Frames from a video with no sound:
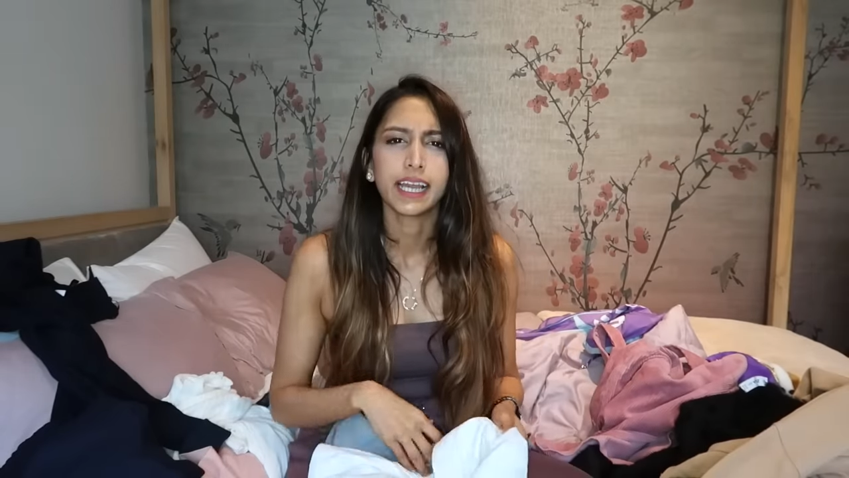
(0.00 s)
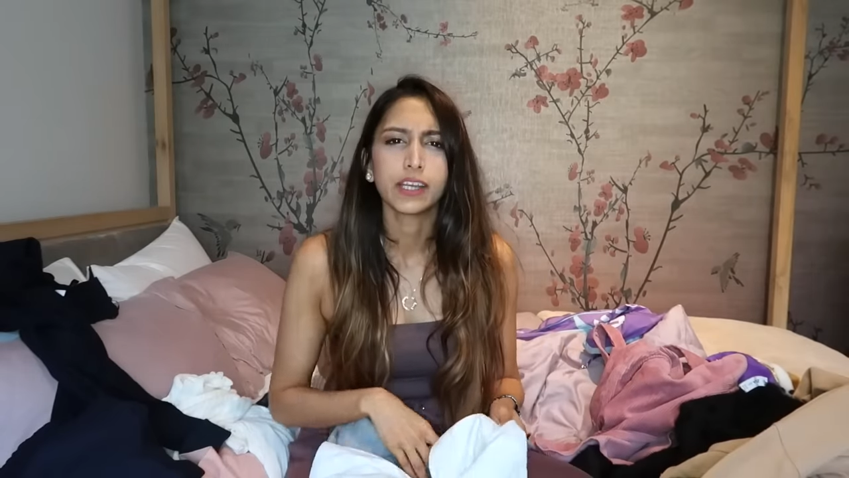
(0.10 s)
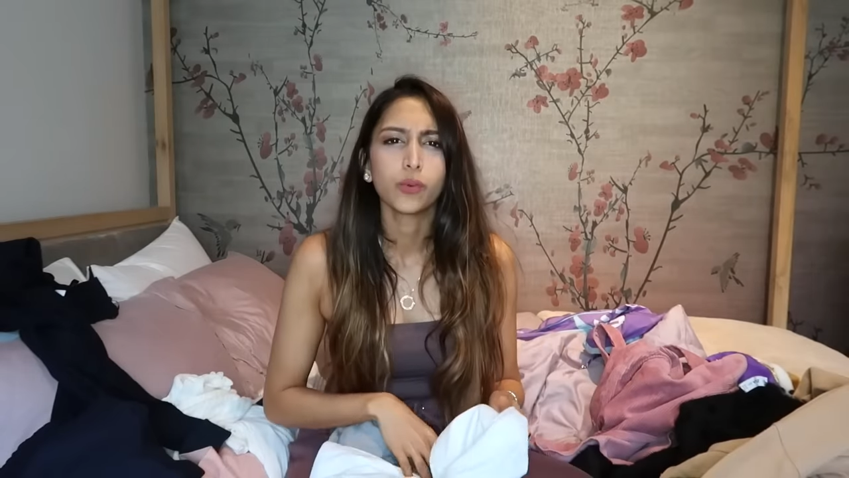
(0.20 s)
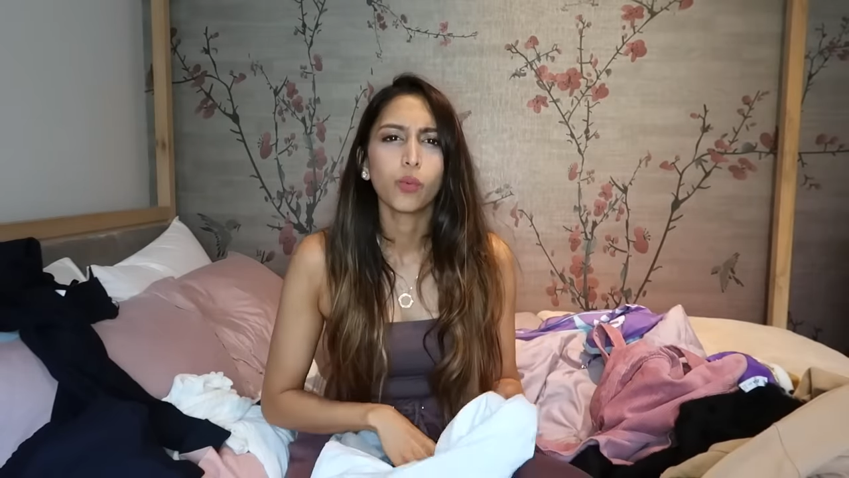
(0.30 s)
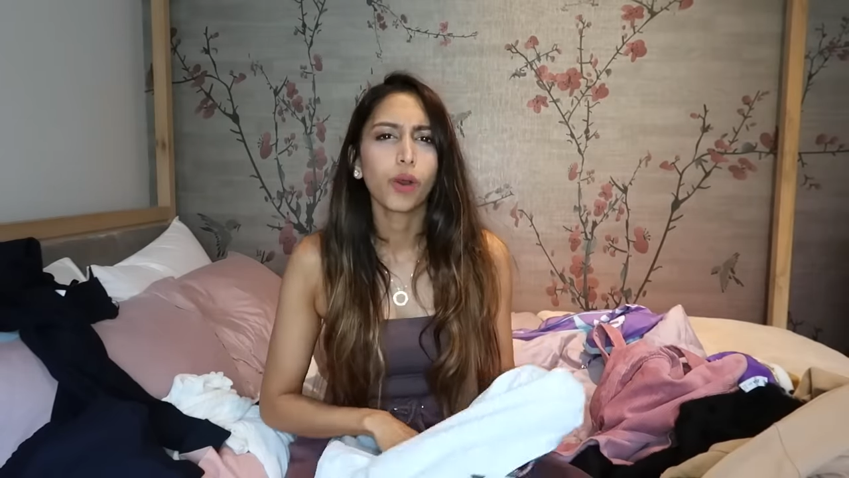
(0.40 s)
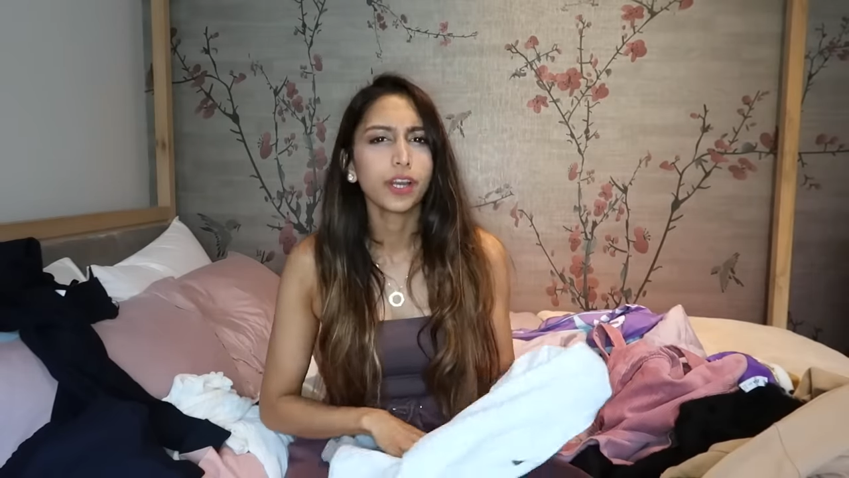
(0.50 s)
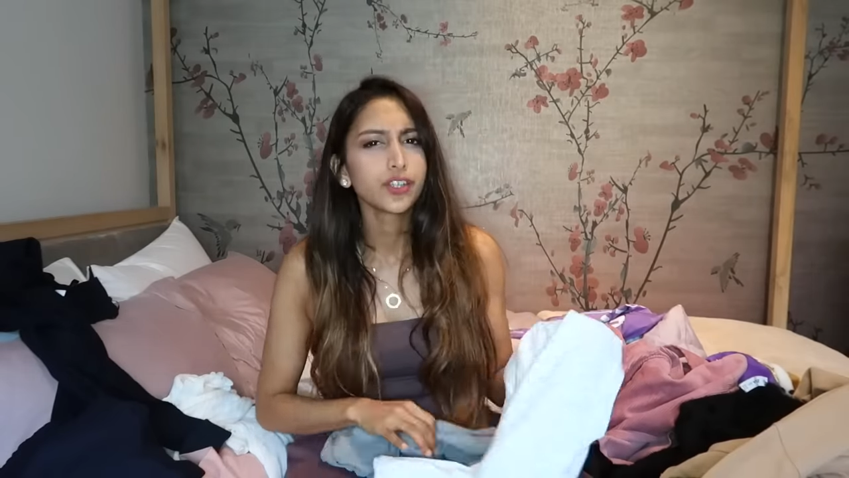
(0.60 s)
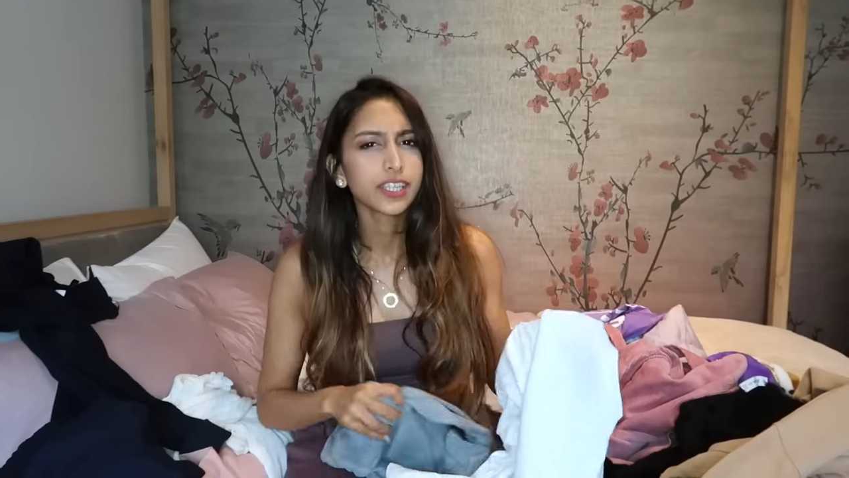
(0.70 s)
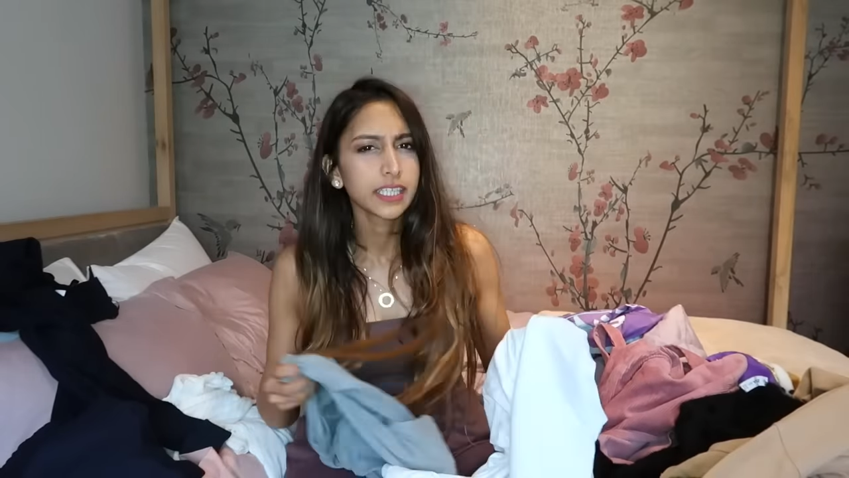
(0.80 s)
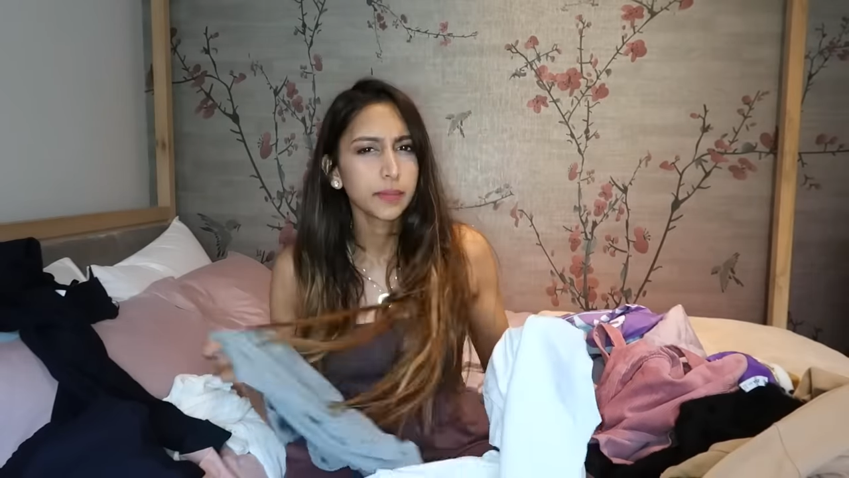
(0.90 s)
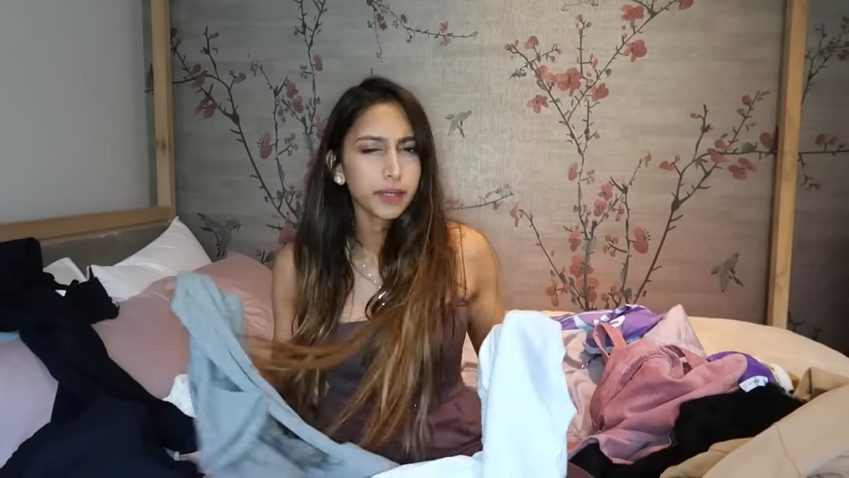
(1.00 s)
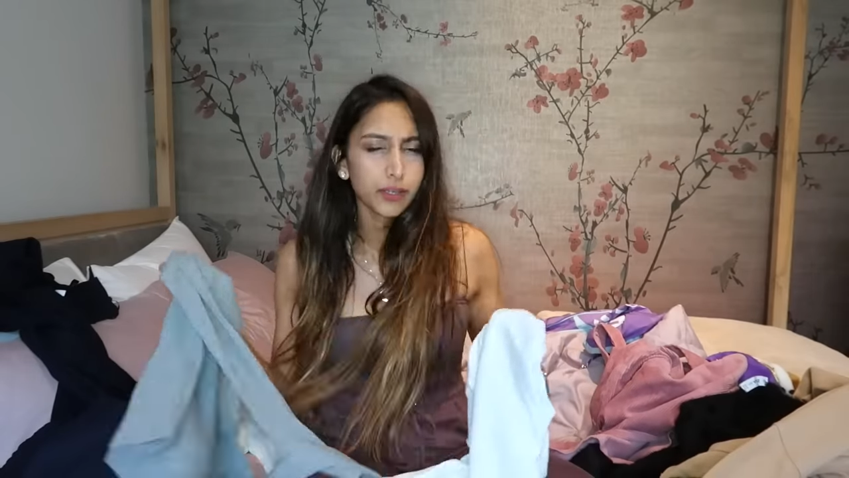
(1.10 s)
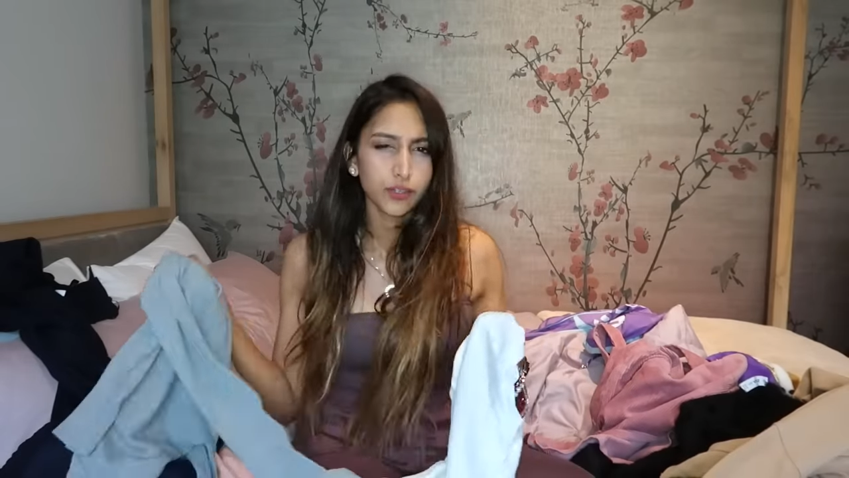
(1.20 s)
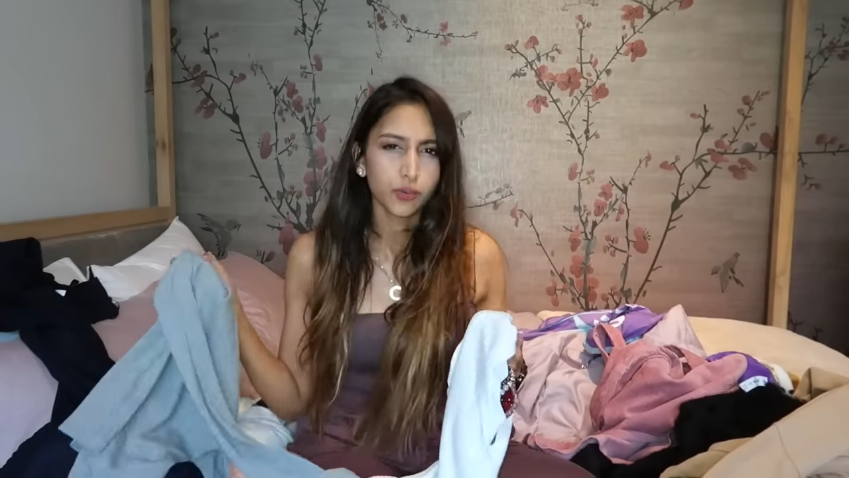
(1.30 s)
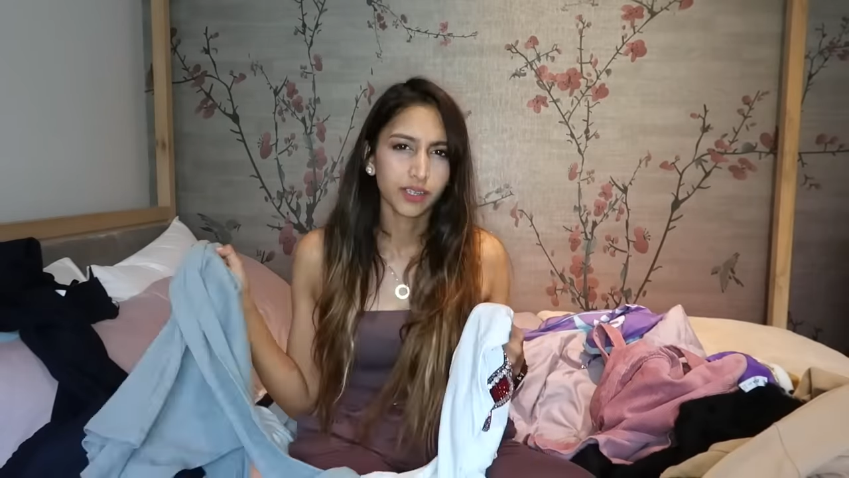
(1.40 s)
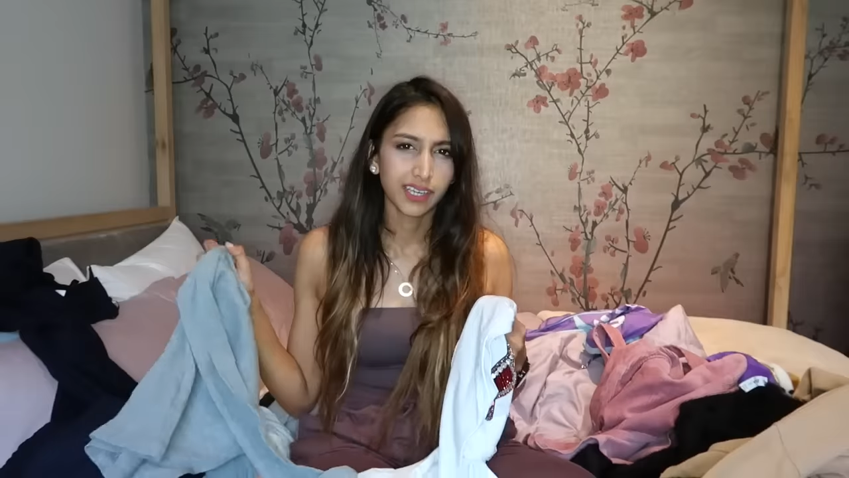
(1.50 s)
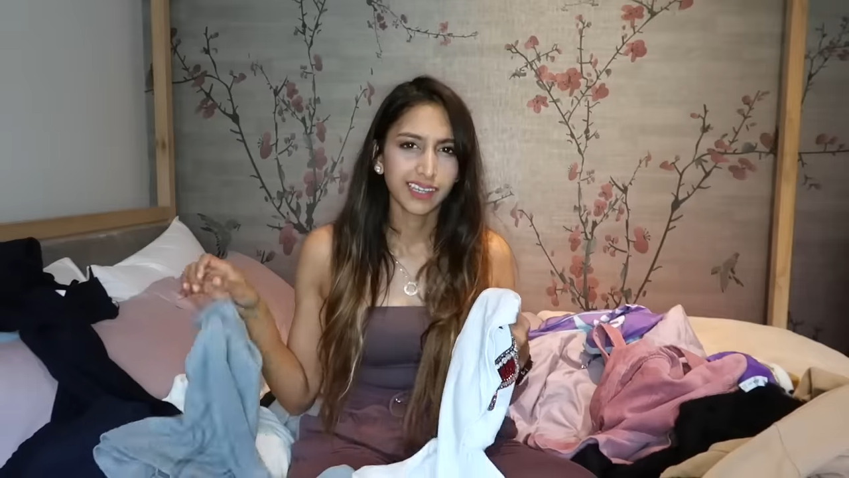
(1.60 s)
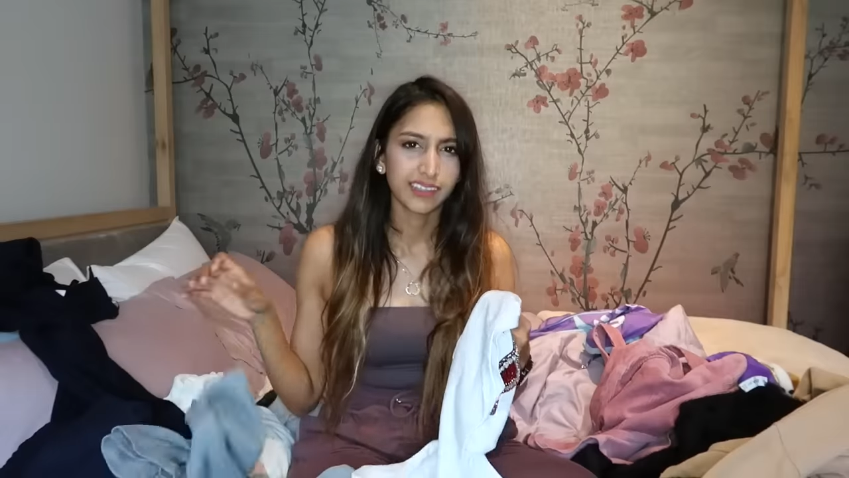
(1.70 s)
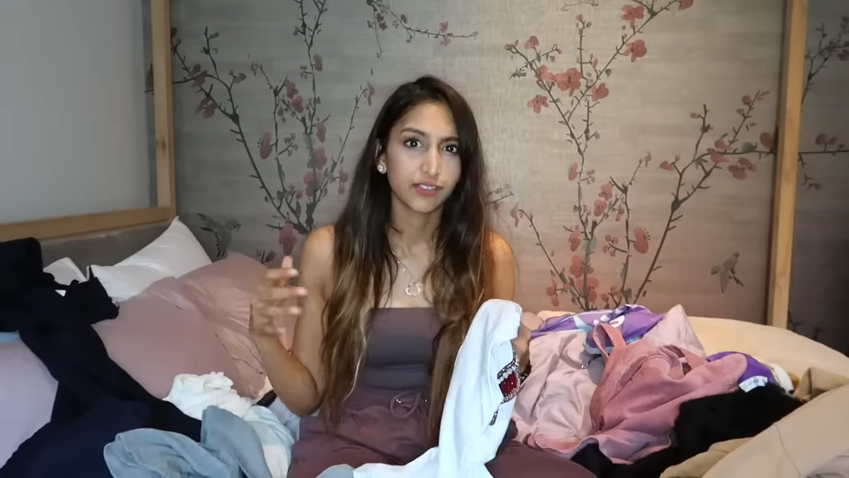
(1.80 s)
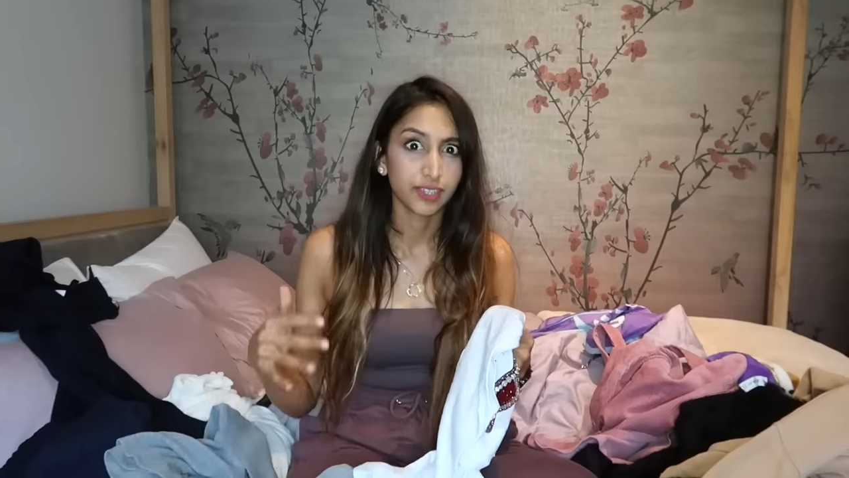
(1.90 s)
and you want to dress up but you don't want to
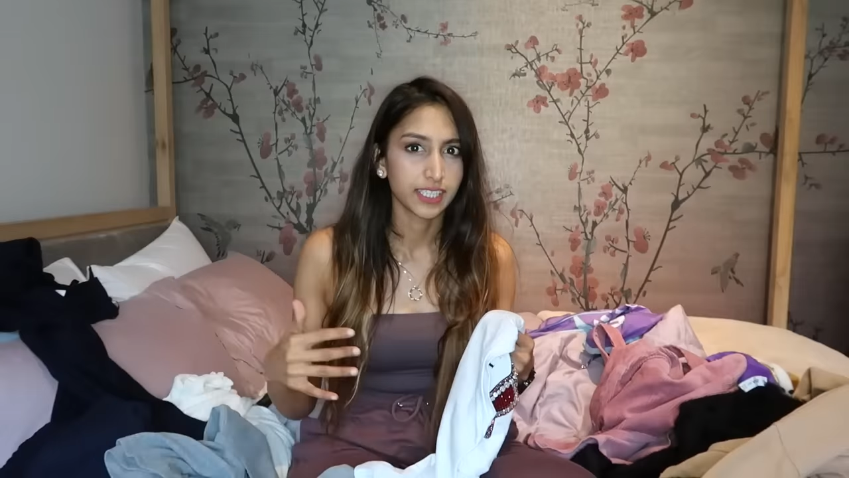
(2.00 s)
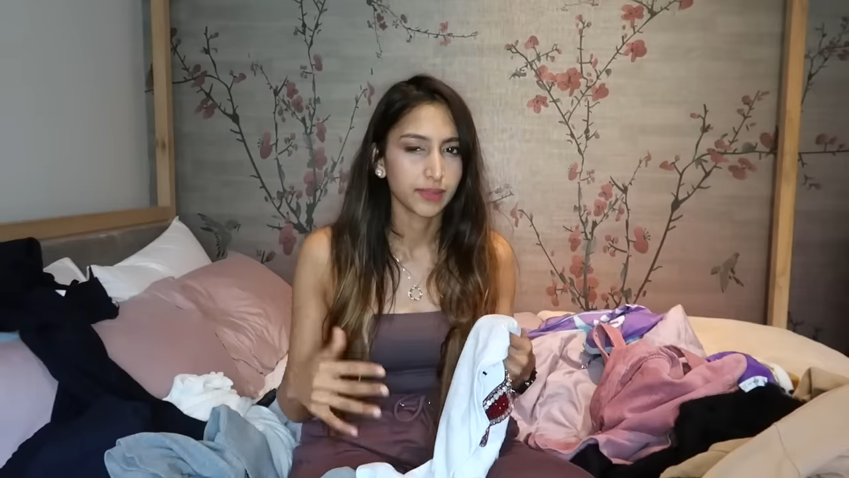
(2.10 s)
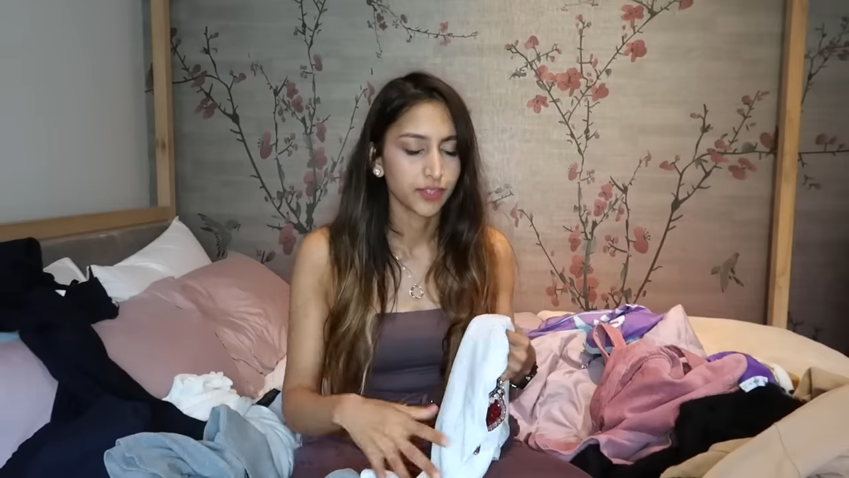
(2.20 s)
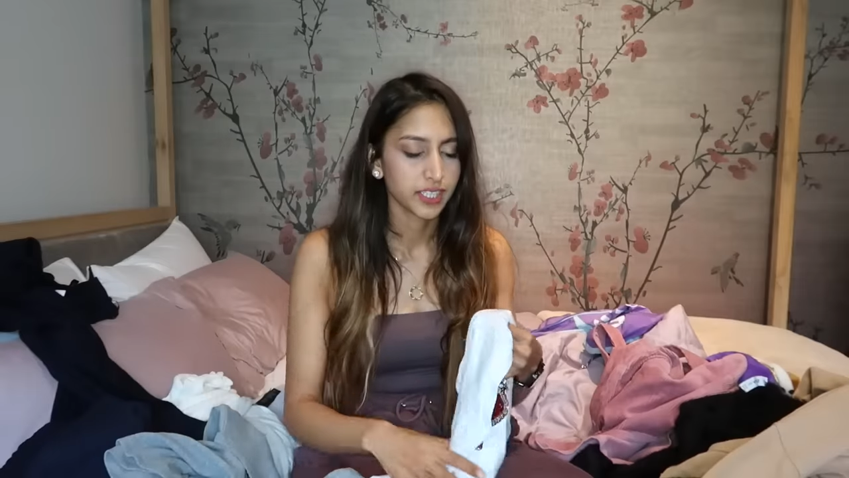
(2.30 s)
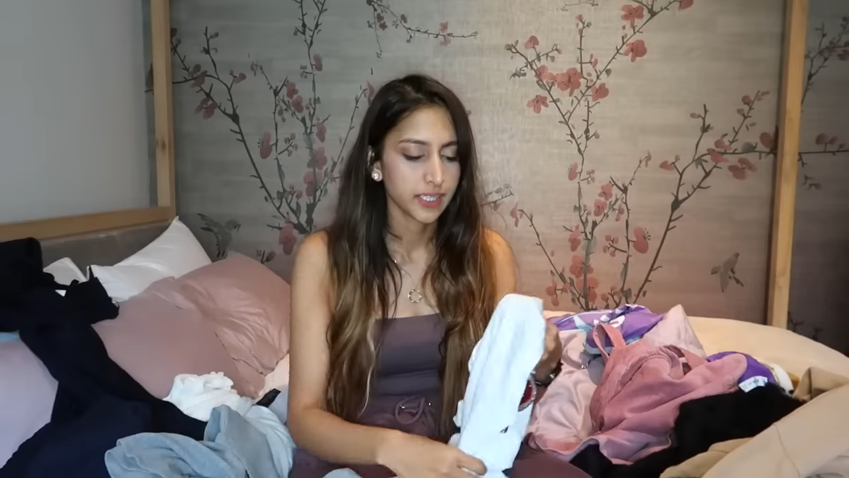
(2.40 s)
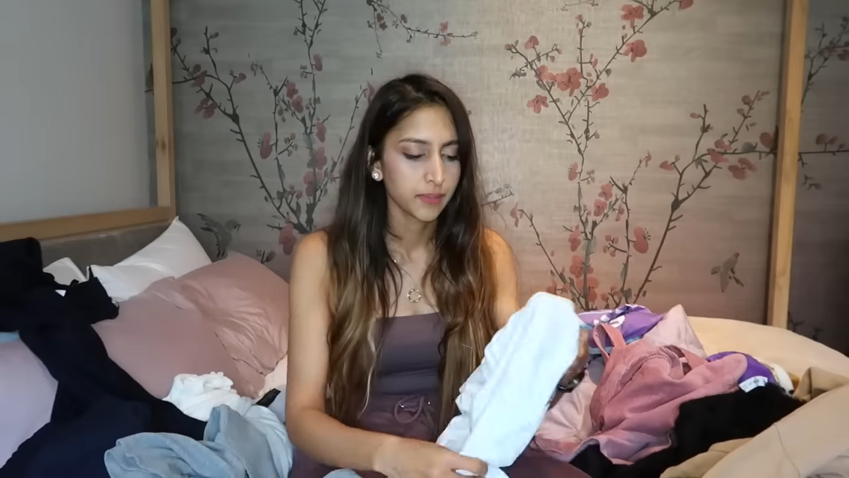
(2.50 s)
like dress up, and